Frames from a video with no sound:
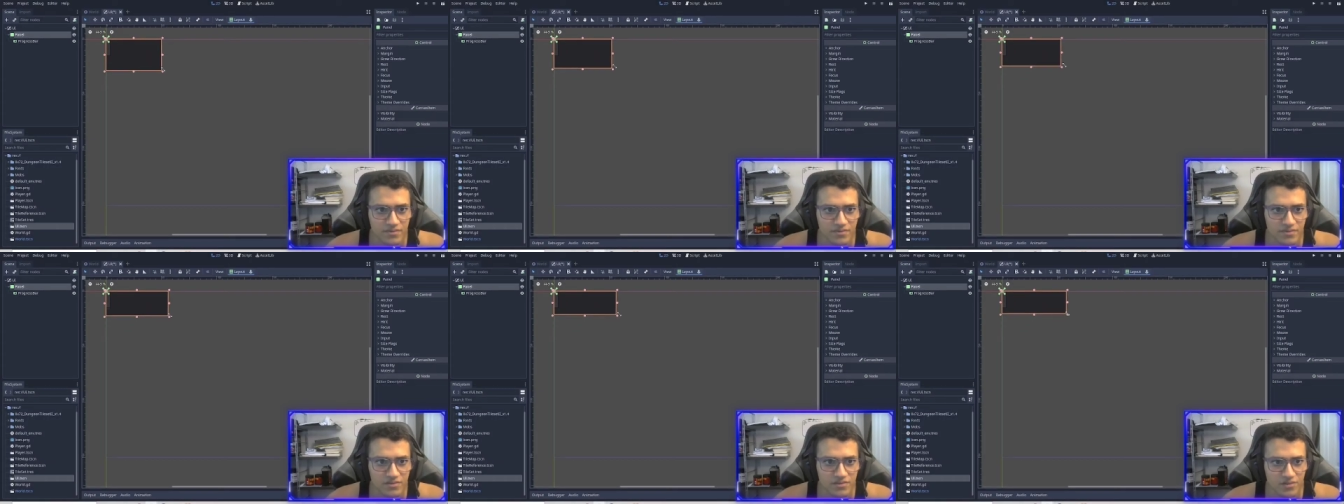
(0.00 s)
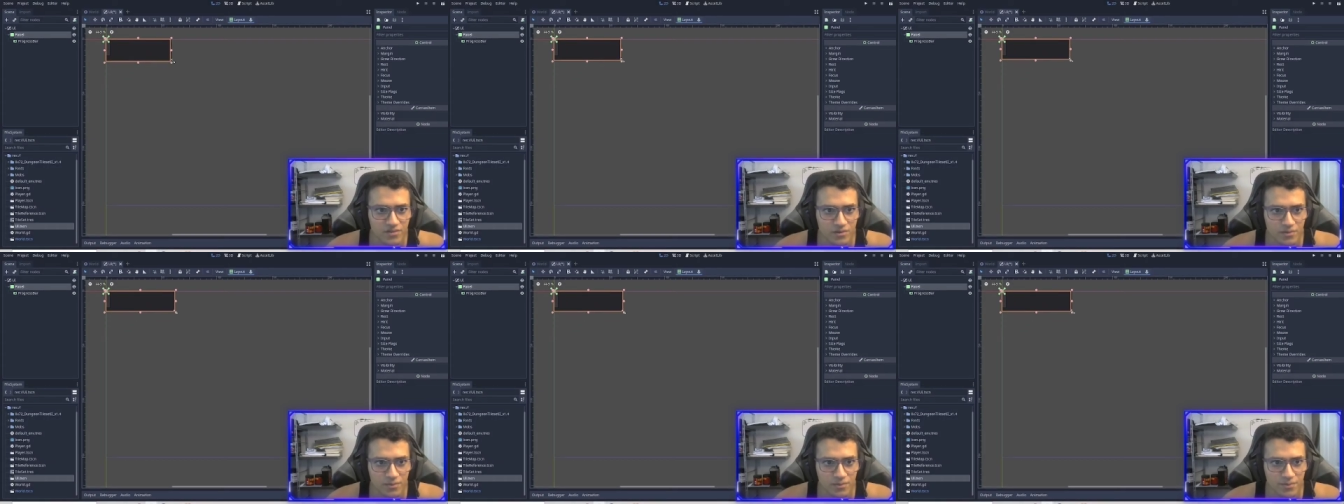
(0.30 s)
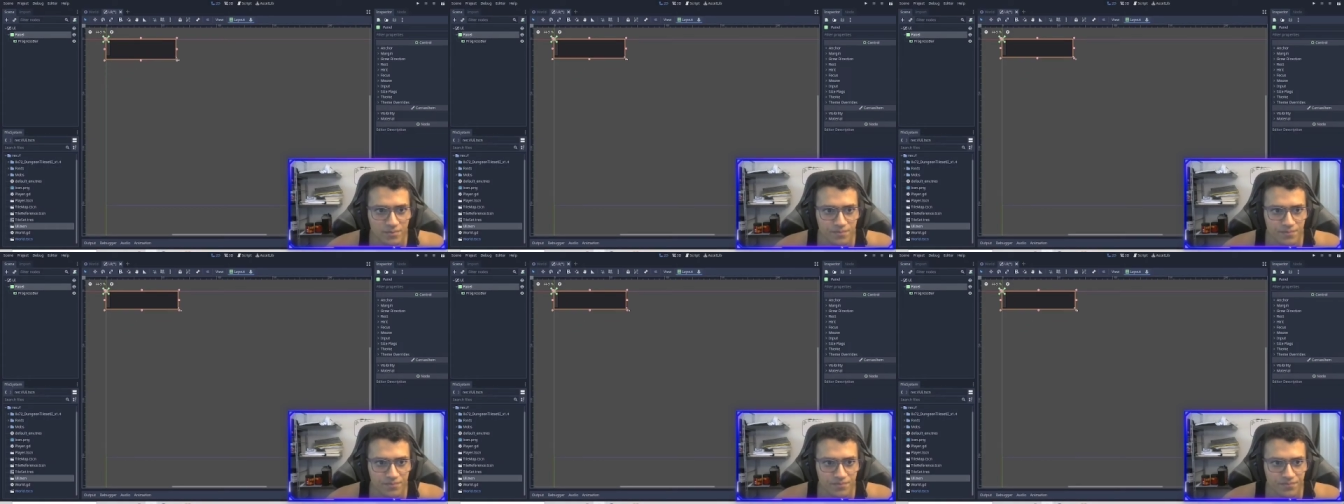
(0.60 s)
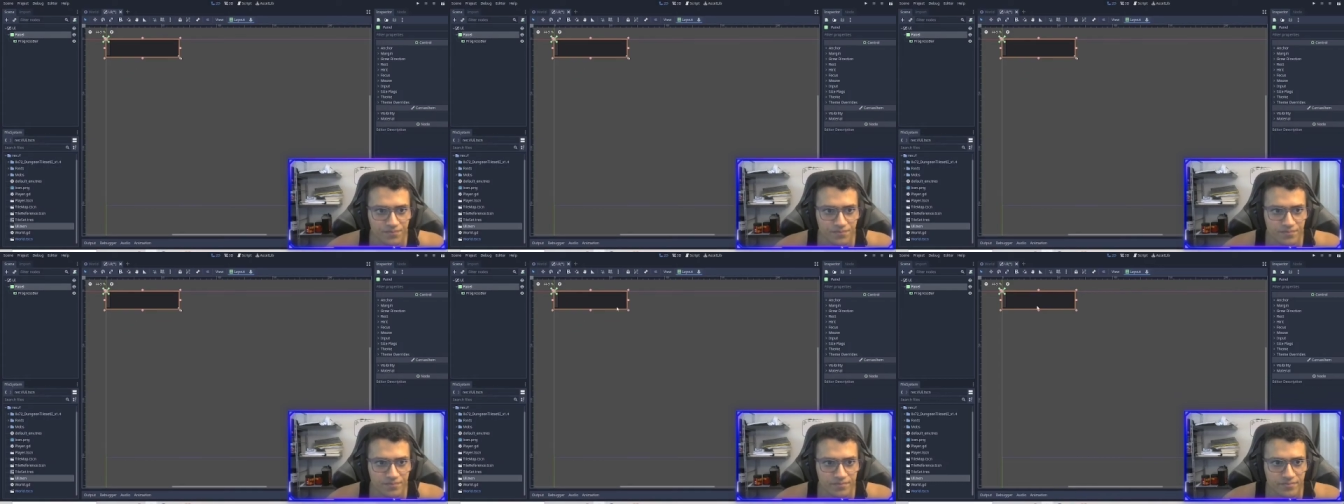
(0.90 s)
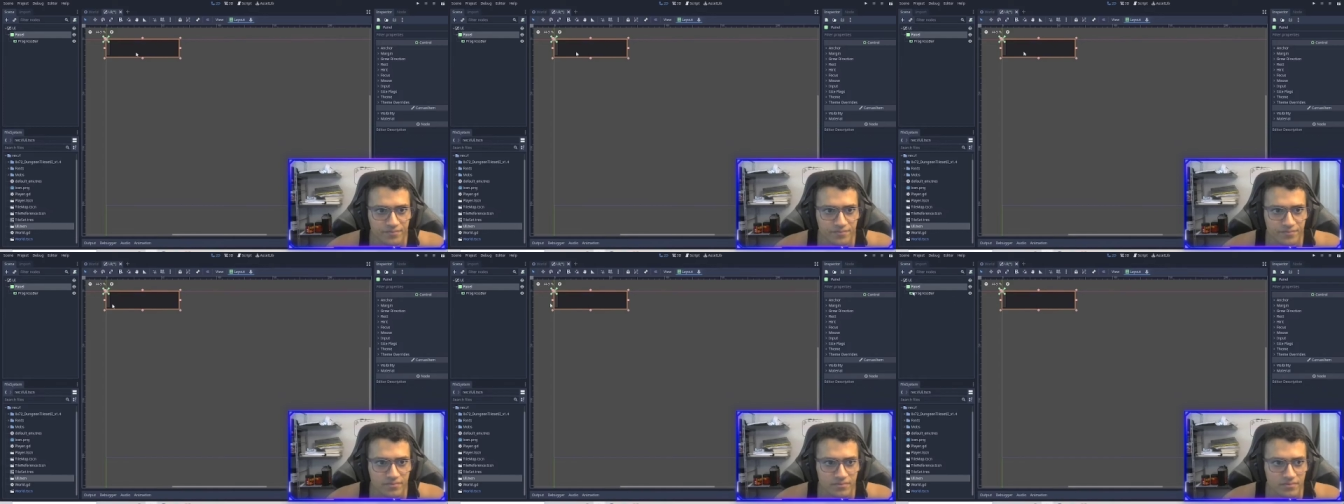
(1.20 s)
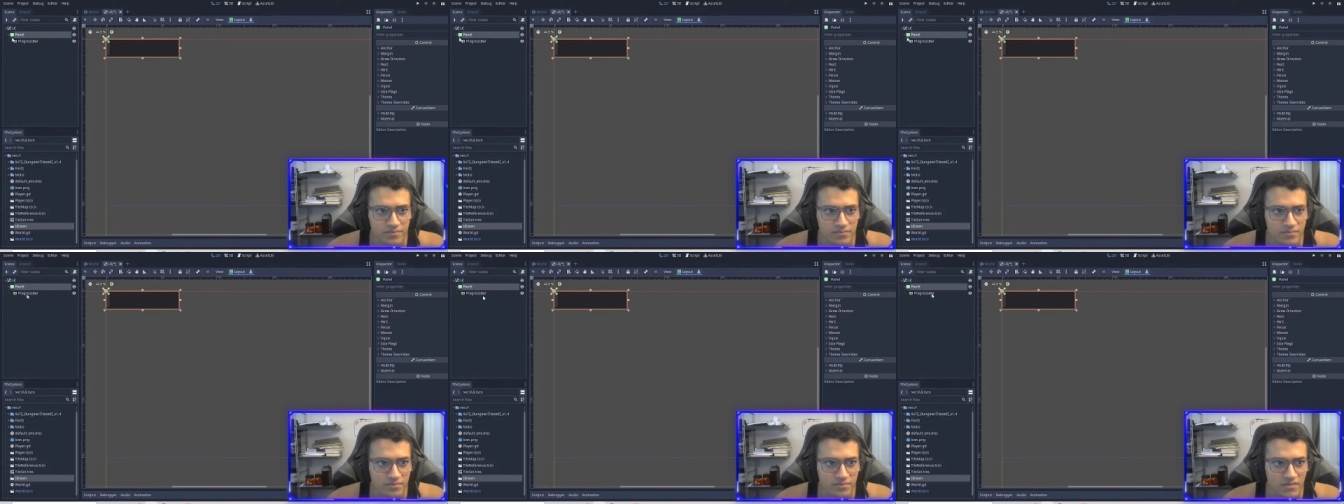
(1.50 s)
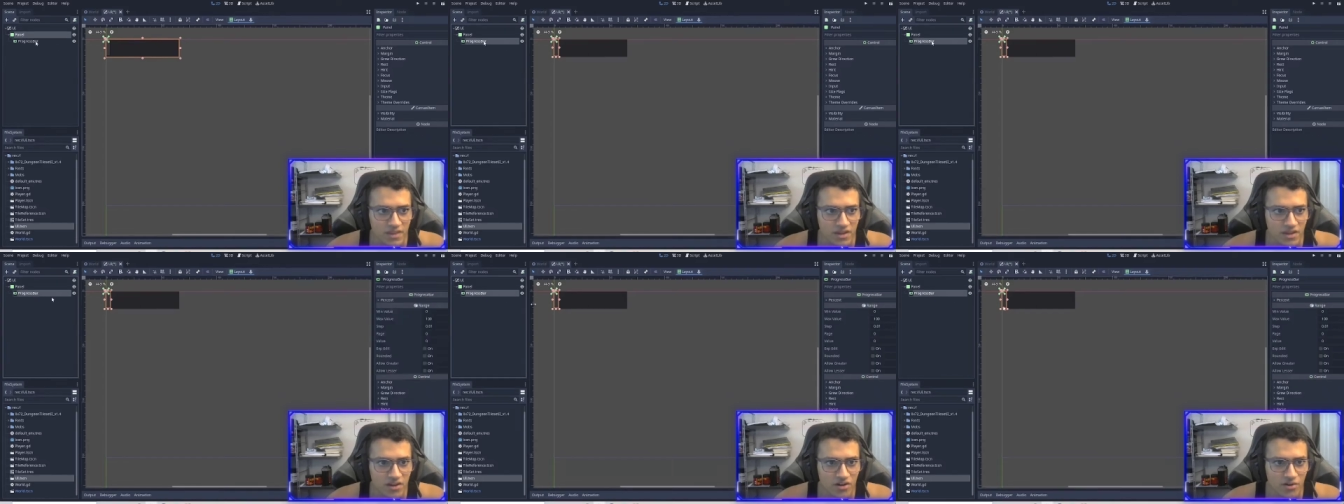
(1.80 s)
So
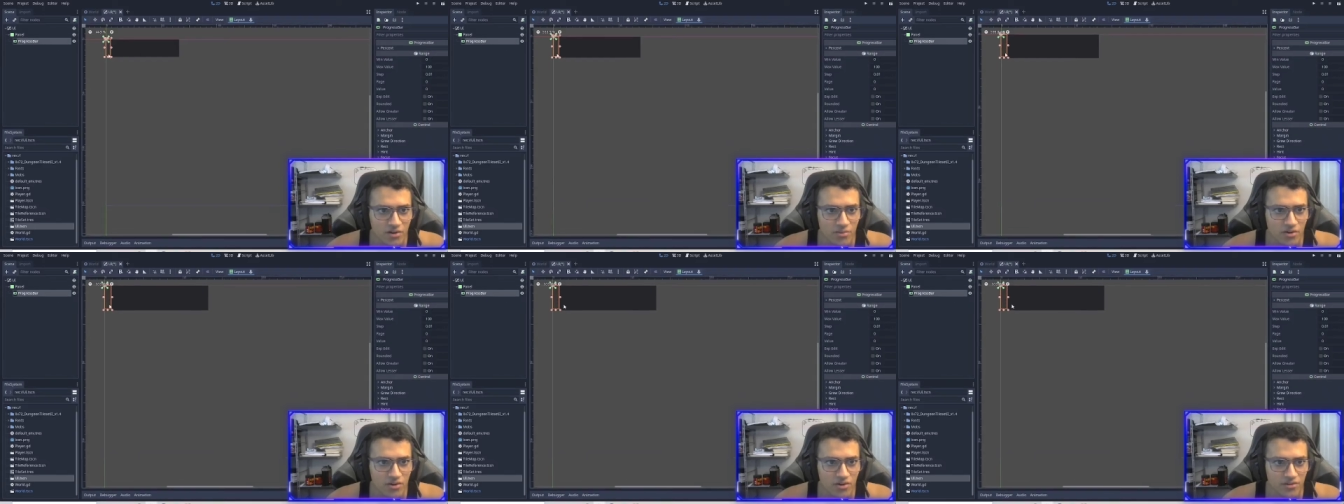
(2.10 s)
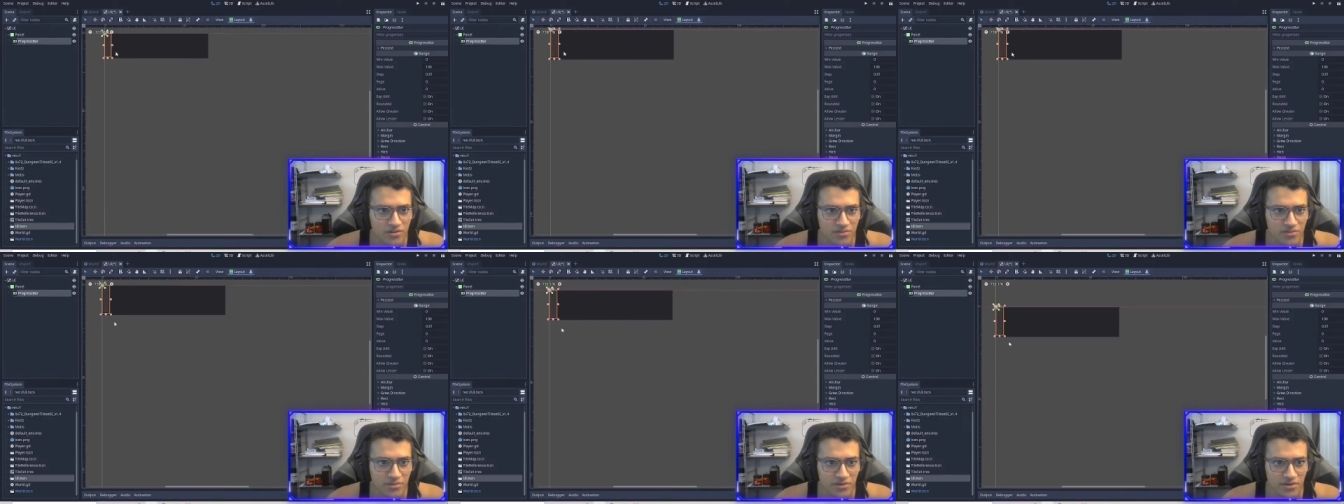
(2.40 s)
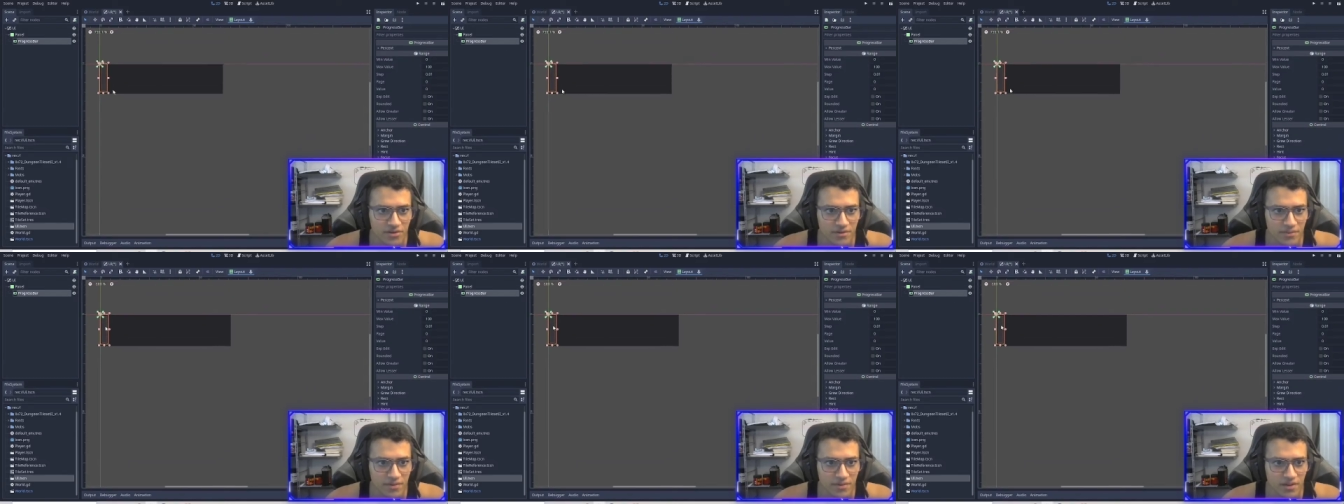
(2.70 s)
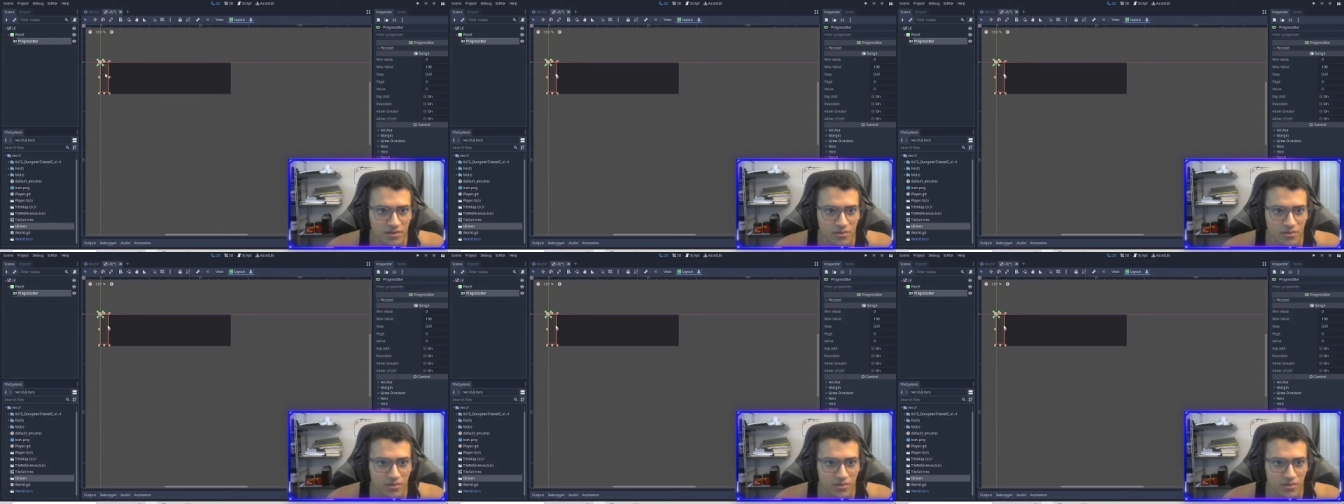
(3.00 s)
in our progress bar,